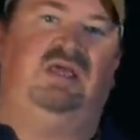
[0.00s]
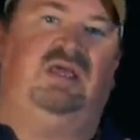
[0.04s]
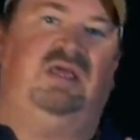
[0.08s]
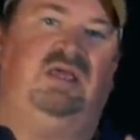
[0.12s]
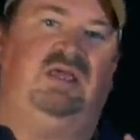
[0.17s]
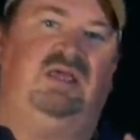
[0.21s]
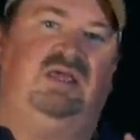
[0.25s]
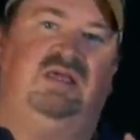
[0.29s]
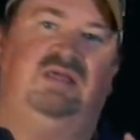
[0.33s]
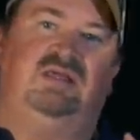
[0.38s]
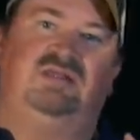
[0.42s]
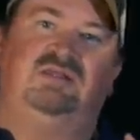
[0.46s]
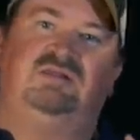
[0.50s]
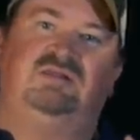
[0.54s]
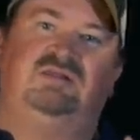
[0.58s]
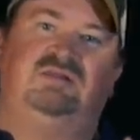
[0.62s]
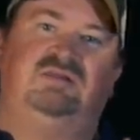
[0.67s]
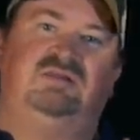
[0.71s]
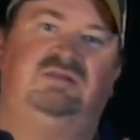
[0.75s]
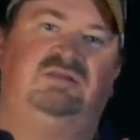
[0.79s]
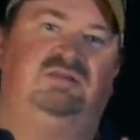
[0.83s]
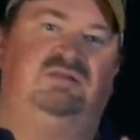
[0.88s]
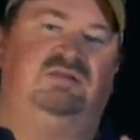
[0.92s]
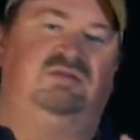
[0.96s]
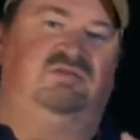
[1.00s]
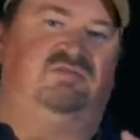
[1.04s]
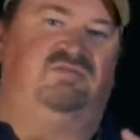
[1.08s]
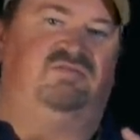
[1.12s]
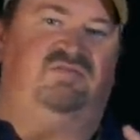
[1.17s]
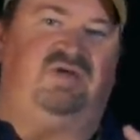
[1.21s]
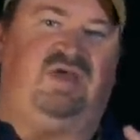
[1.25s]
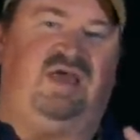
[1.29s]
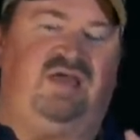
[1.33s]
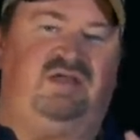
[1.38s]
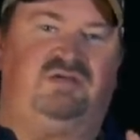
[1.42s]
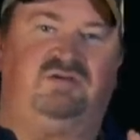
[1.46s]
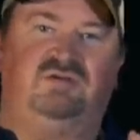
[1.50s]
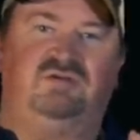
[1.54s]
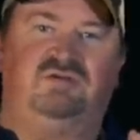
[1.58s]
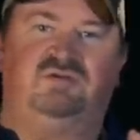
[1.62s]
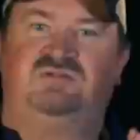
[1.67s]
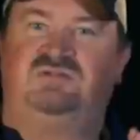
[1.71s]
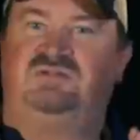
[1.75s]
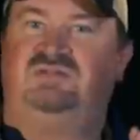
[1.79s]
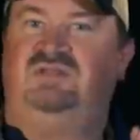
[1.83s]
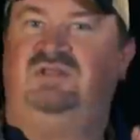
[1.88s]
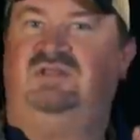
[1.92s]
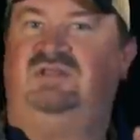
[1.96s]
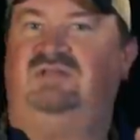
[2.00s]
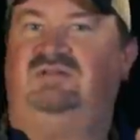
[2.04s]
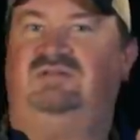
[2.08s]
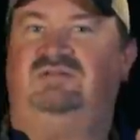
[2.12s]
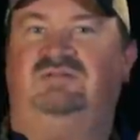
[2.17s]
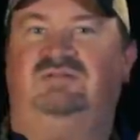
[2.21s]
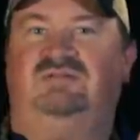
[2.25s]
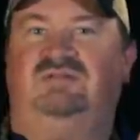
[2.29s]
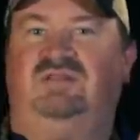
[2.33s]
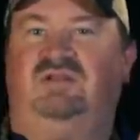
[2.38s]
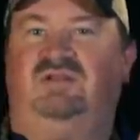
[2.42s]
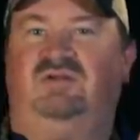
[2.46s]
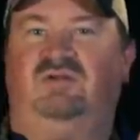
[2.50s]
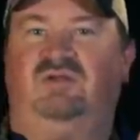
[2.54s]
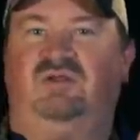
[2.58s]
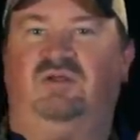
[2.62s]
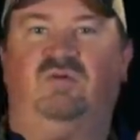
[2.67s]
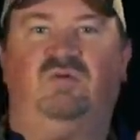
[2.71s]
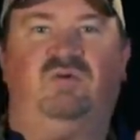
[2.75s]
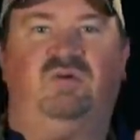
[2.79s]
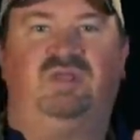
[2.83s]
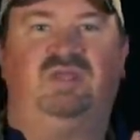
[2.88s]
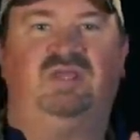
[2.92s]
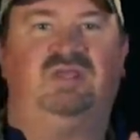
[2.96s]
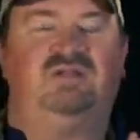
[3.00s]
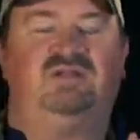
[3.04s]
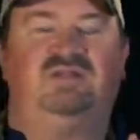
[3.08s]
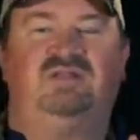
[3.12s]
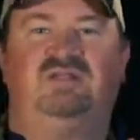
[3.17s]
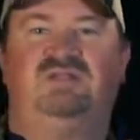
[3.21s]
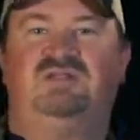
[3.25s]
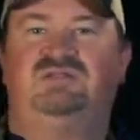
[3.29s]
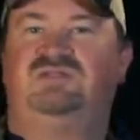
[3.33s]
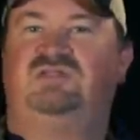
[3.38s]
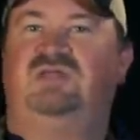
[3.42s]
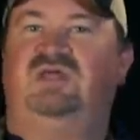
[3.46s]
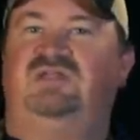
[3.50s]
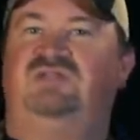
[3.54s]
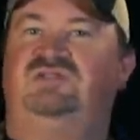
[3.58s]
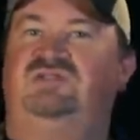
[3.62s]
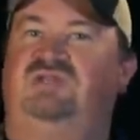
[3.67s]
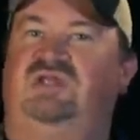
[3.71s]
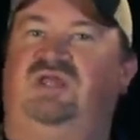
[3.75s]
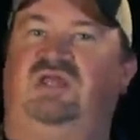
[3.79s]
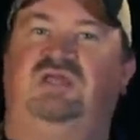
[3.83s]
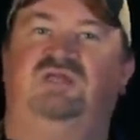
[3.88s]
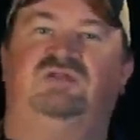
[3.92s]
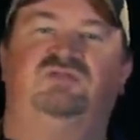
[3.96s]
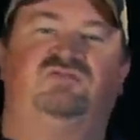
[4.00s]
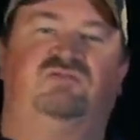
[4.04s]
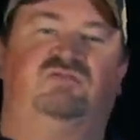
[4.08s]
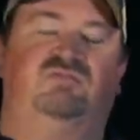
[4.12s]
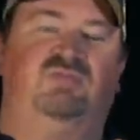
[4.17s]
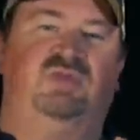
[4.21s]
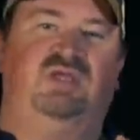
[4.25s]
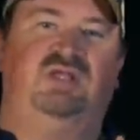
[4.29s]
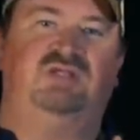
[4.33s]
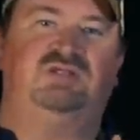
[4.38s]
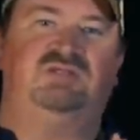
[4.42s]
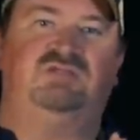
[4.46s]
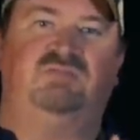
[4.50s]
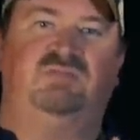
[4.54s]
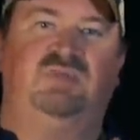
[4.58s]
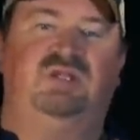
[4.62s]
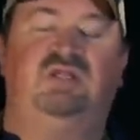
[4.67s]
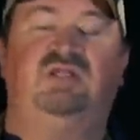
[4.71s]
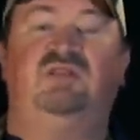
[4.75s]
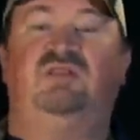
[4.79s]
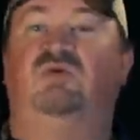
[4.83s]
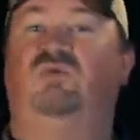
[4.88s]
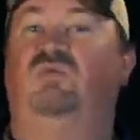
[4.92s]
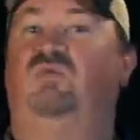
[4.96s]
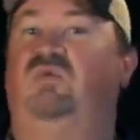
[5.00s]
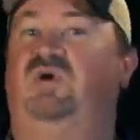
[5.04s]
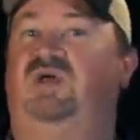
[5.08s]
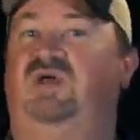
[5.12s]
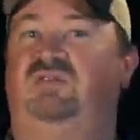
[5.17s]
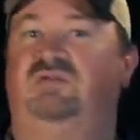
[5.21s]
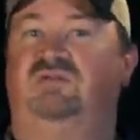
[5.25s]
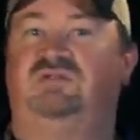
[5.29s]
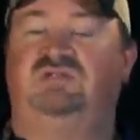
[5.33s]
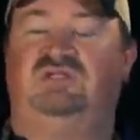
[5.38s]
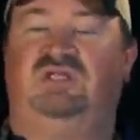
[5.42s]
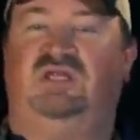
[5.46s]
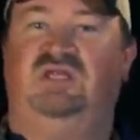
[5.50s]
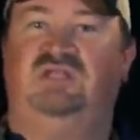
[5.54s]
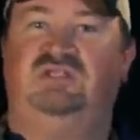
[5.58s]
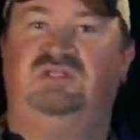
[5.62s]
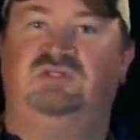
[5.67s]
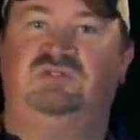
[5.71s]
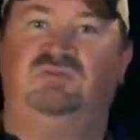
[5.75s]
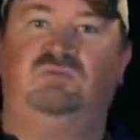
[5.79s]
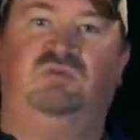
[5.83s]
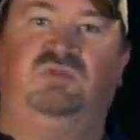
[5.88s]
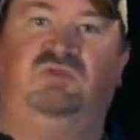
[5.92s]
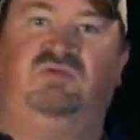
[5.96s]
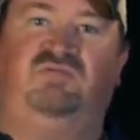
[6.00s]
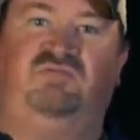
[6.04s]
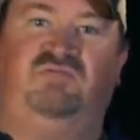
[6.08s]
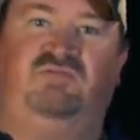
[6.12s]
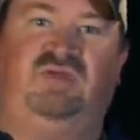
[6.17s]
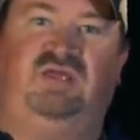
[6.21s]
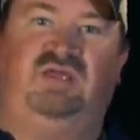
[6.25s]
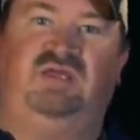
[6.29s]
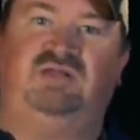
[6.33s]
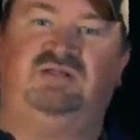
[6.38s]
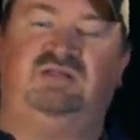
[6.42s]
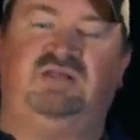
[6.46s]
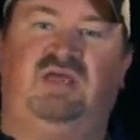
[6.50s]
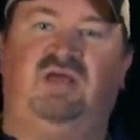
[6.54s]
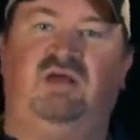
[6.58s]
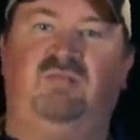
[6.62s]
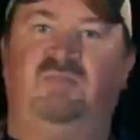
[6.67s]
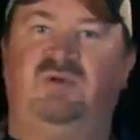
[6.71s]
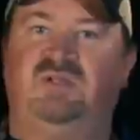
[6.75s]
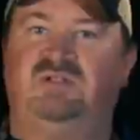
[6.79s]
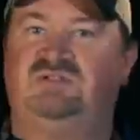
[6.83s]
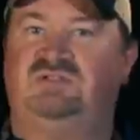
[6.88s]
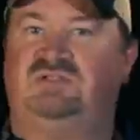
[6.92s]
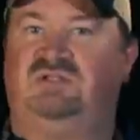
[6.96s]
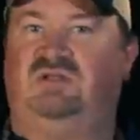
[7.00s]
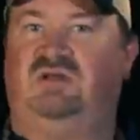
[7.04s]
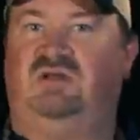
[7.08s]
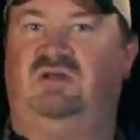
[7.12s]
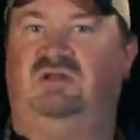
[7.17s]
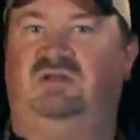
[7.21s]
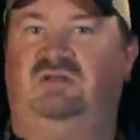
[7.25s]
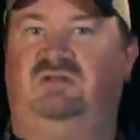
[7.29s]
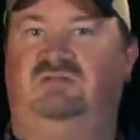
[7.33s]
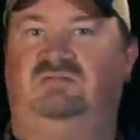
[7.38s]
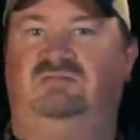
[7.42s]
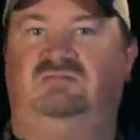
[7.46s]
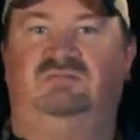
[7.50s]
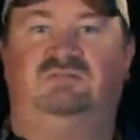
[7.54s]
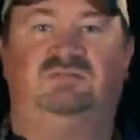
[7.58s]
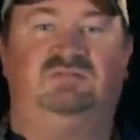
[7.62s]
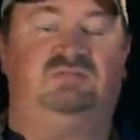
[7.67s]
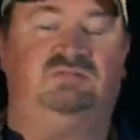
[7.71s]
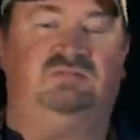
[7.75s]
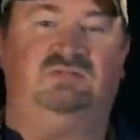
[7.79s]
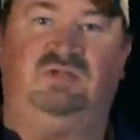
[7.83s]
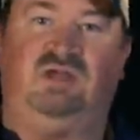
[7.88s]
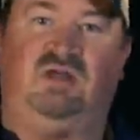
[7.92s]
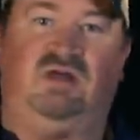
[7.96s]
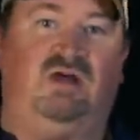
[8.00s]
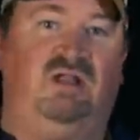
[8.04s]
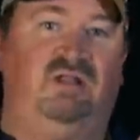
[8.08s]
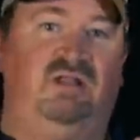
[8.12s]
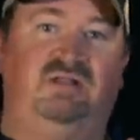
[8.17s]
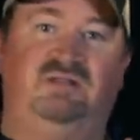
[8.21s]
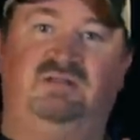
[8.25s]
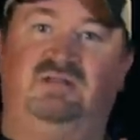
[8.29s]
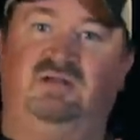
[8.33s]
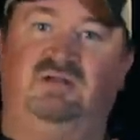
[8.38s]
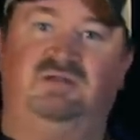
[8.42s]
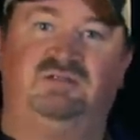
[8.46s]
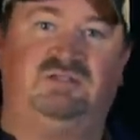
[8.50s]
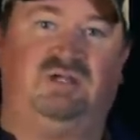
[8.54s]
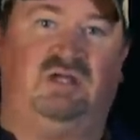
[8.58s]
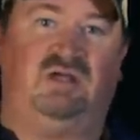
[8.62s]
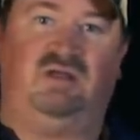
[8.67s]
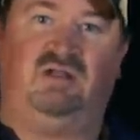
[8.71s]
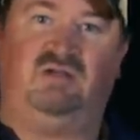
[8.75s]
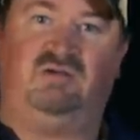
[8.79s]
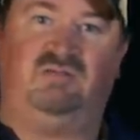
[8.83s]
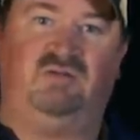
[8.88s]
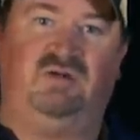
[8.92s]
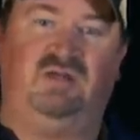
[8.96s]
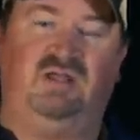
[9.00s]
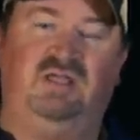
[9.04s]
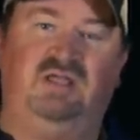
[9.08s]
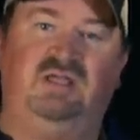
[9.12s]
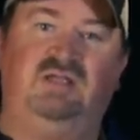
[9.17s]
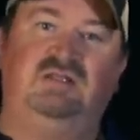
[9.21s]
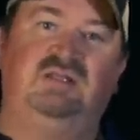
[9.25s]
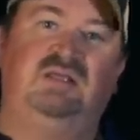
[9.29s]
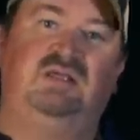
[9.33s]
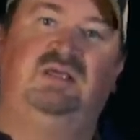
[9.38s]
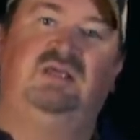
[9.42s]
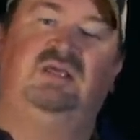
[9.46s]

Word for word: And the factors that that are going into this, they change from minute to minute. The weather changes will affect how much uh, calling they'll tolerate.